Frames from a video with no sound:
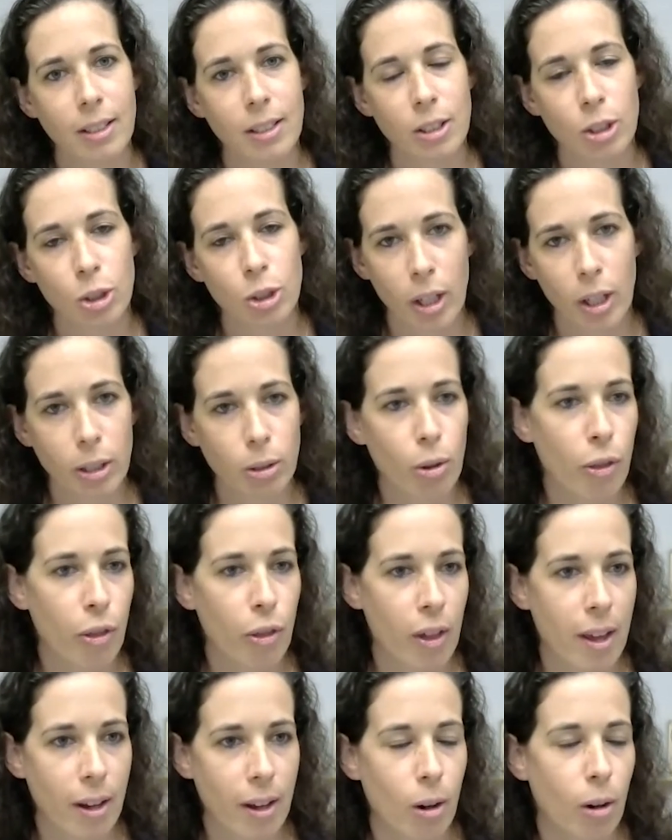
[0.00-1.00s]
Try to
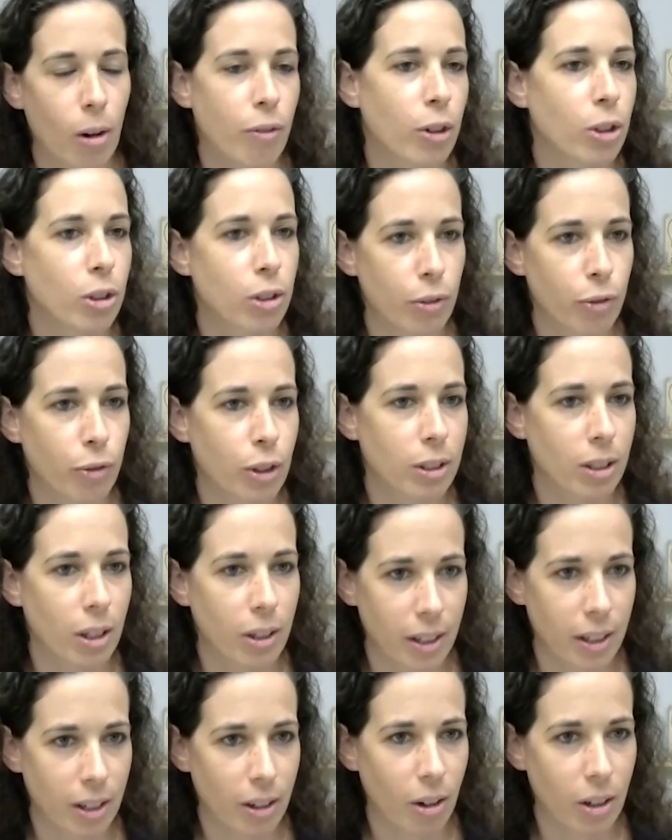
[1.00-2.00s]
think of your different
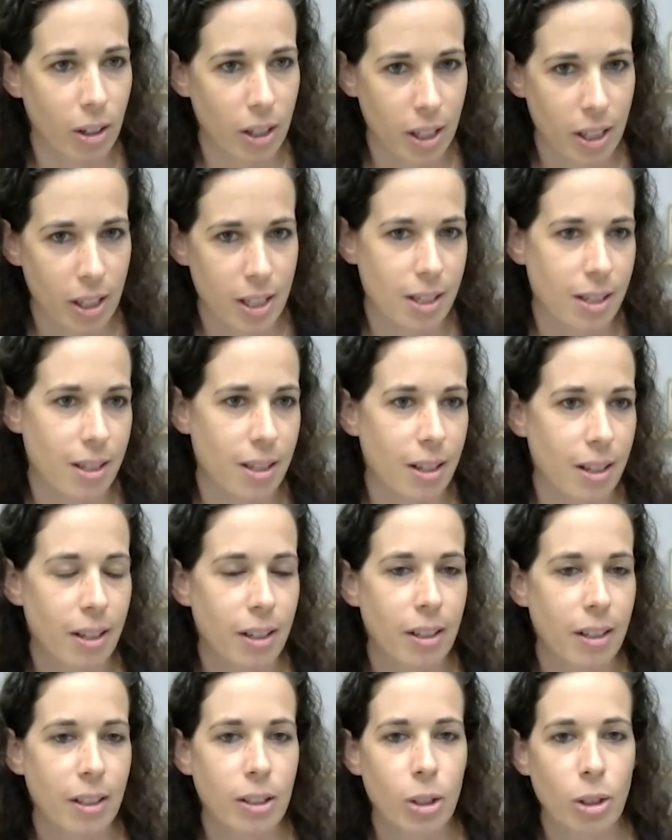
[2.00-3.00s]
target audience,
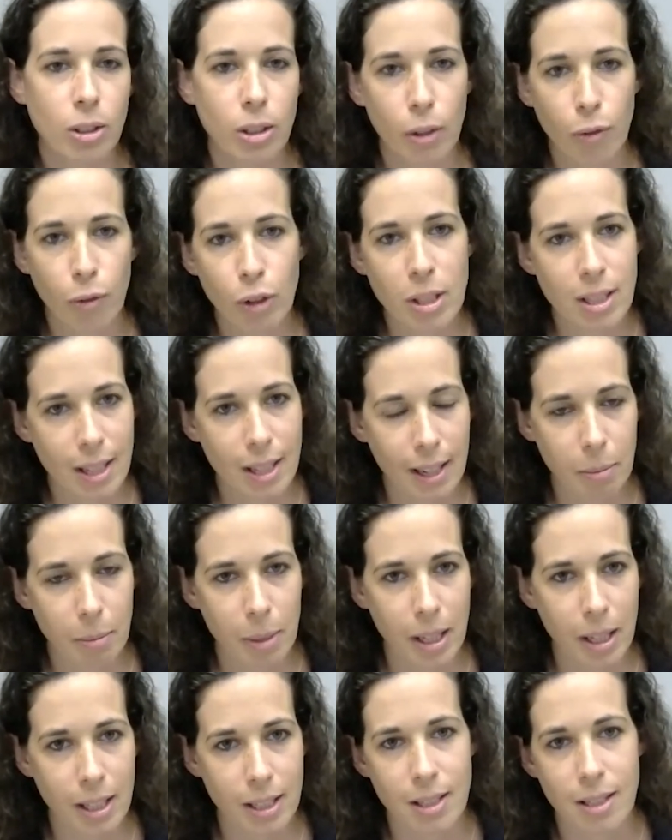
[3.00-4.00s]
your different
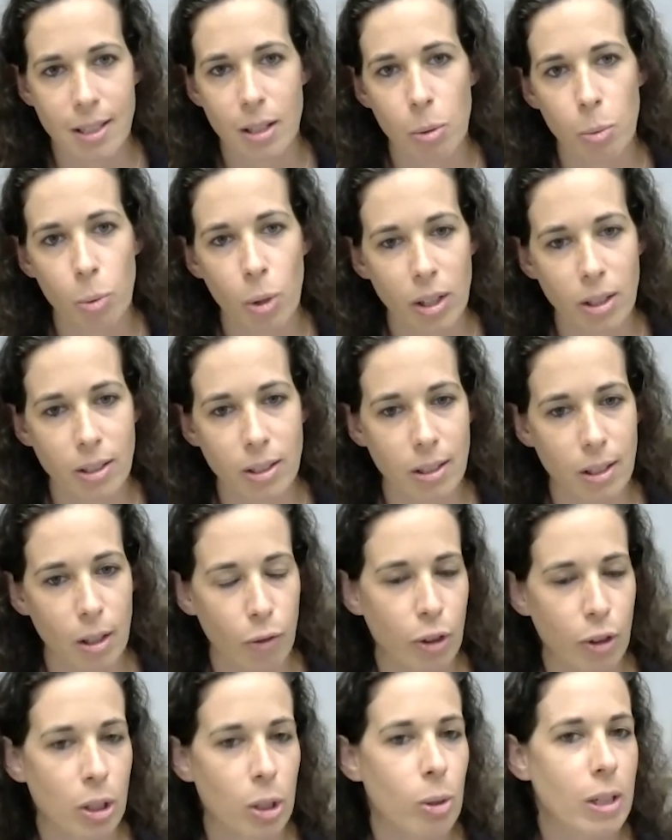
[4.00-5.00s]
segments, what are the
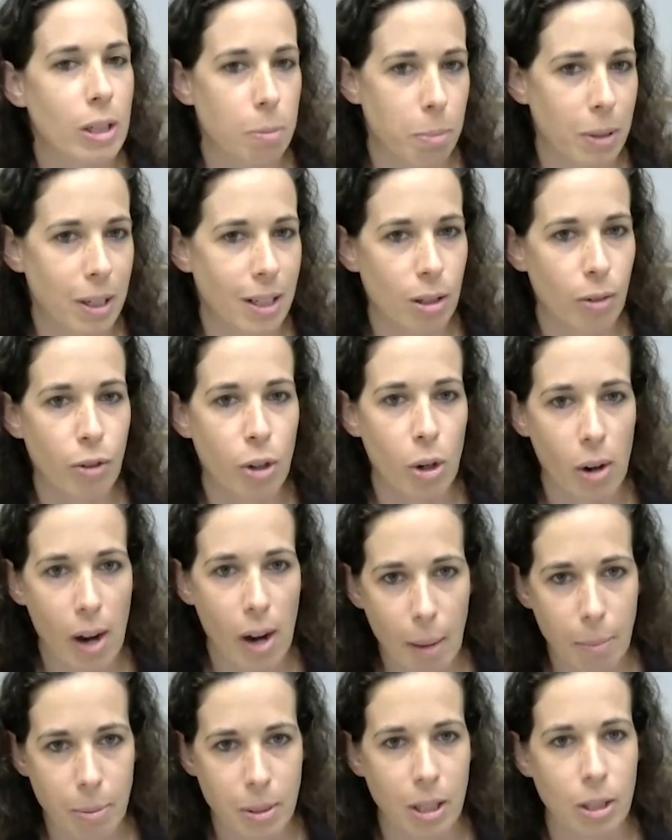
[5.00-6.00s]
different USPs of your
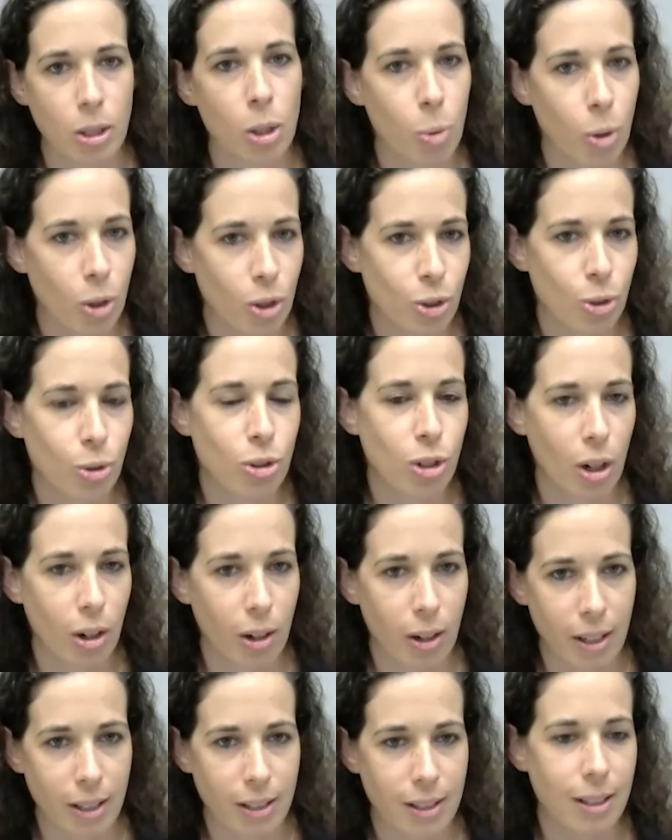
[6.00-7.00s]
apps that you want to
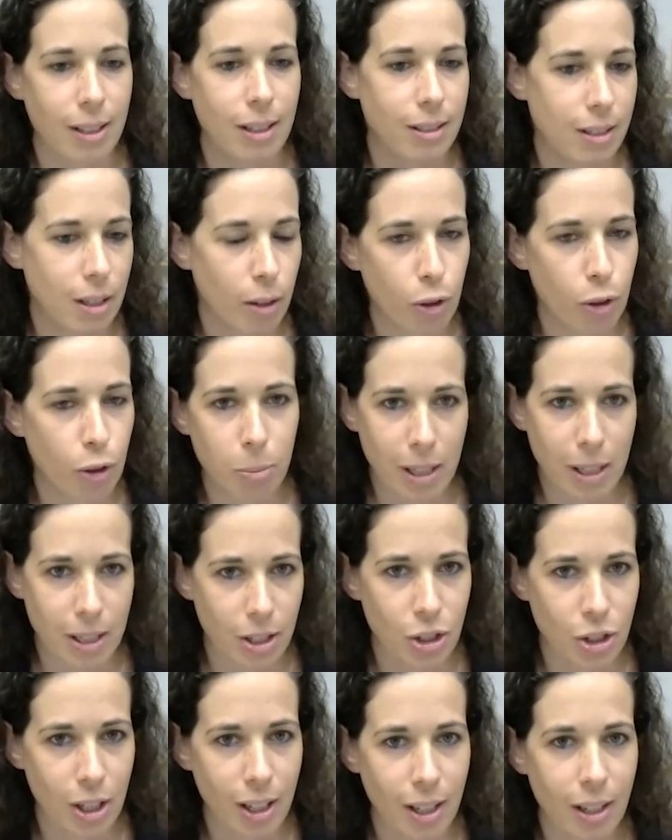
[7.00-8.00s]
target in different
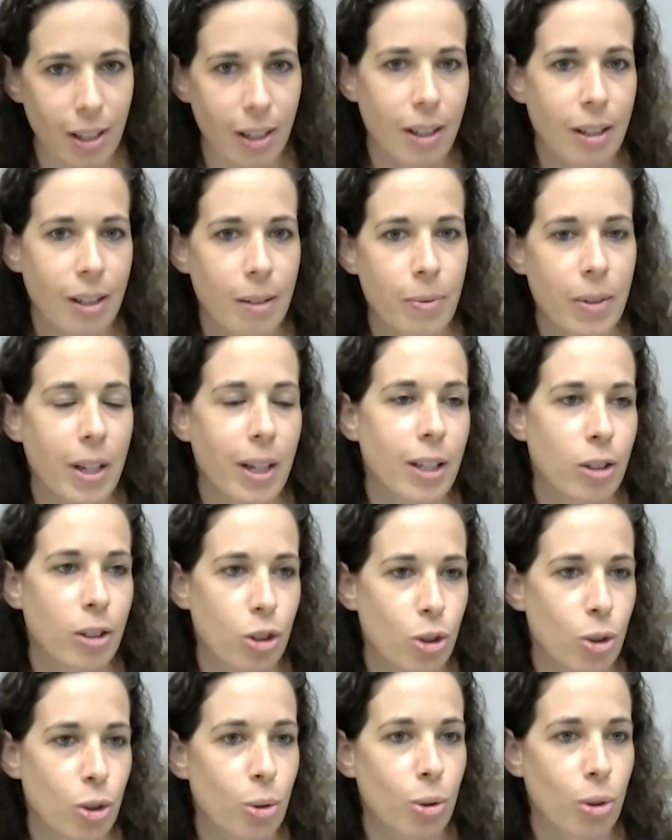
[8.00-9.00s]
messaging, and
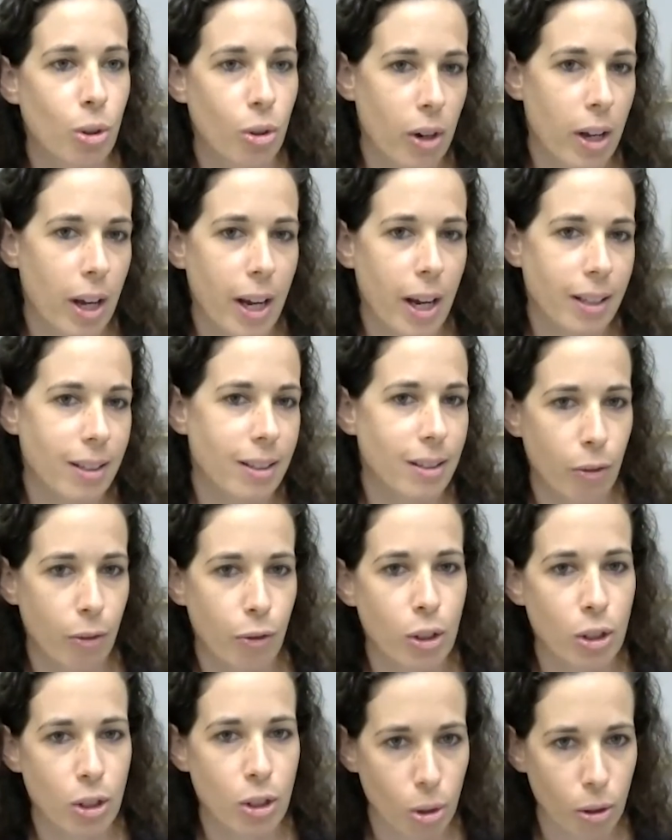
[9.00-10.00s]
to create
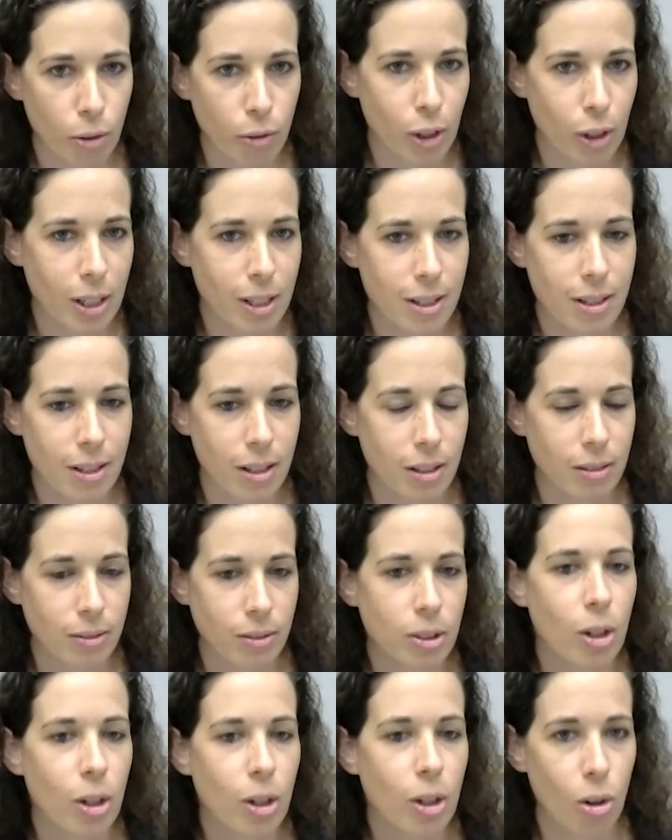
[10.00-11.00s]
different storefronts
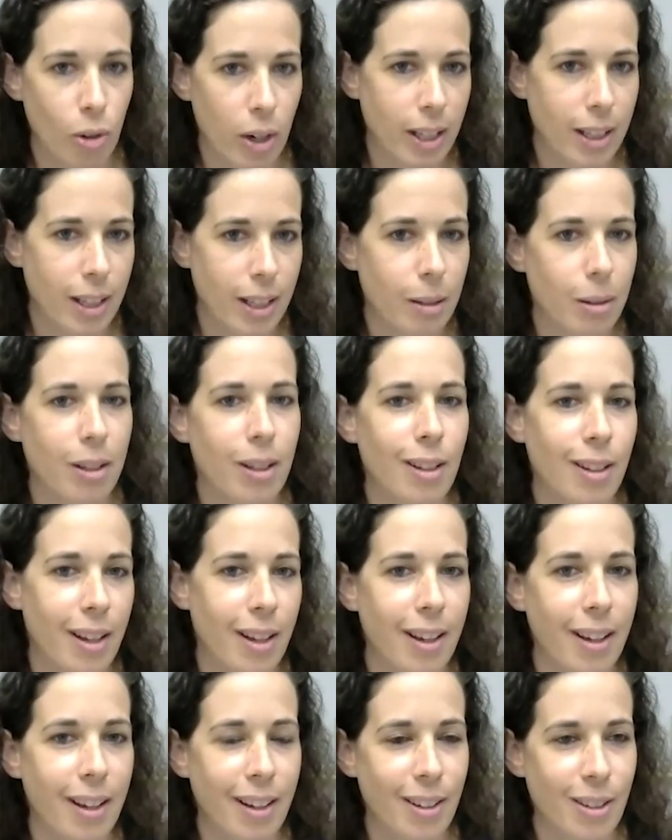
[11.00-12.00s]
already,
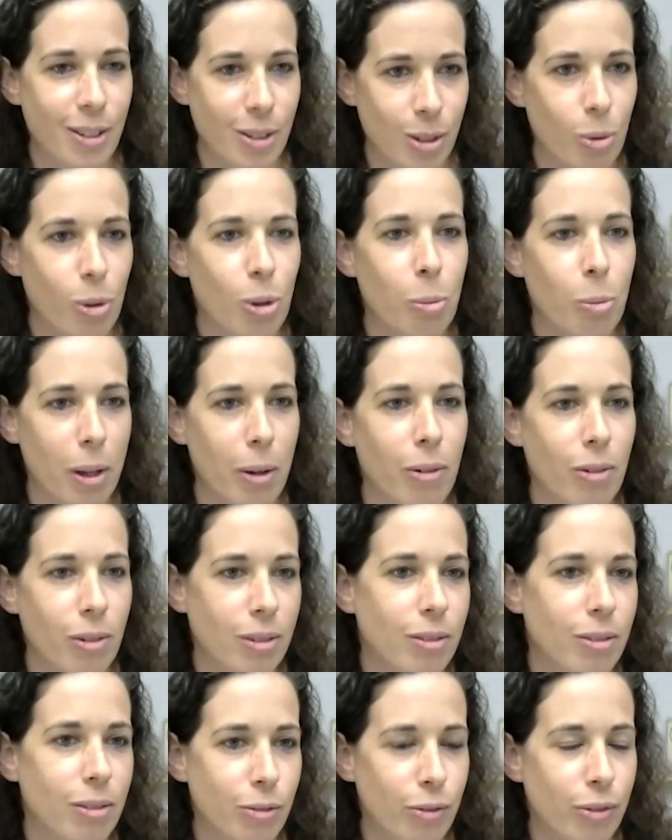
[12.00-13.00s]
so you'll be
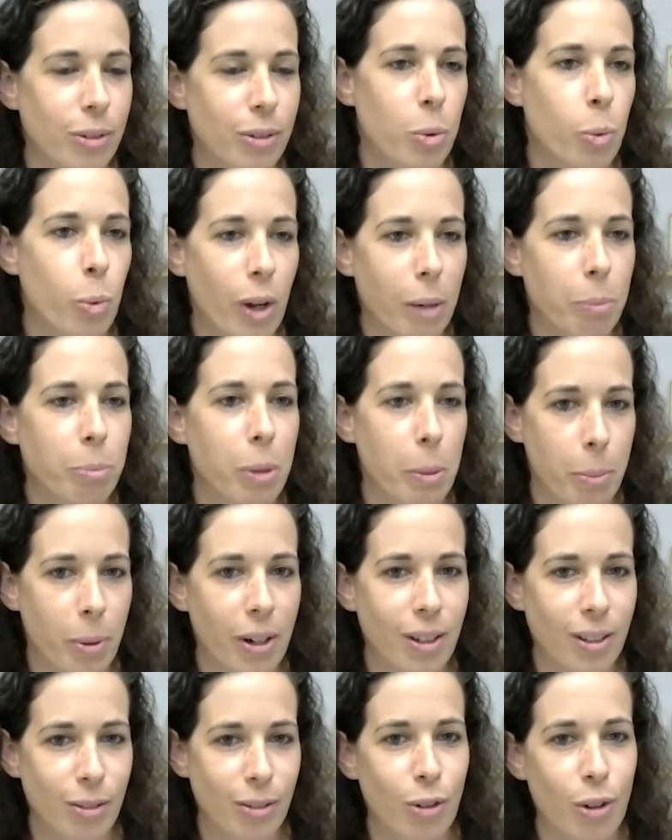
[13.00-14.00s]
well
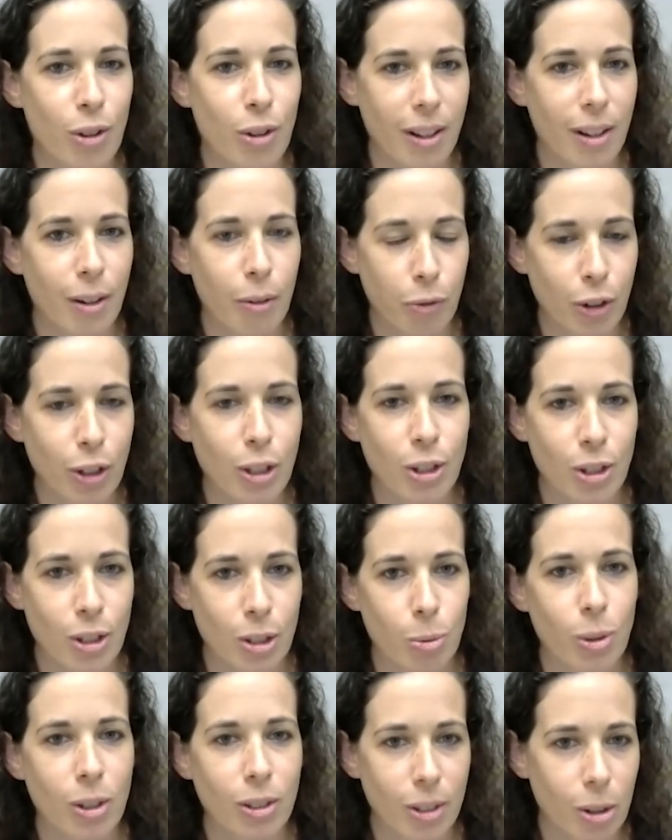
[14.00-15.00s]
prepared for the features
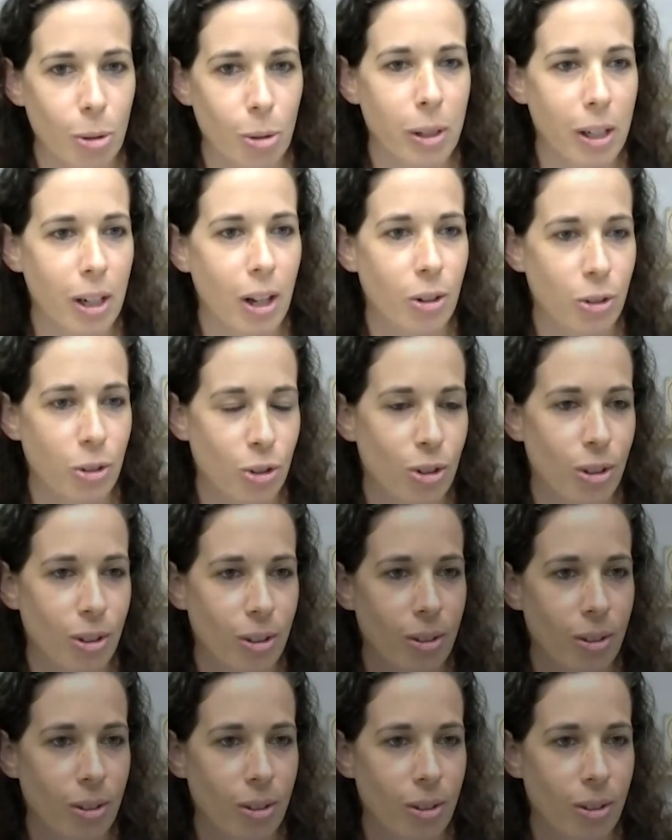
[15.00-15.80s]
when they'll be launched.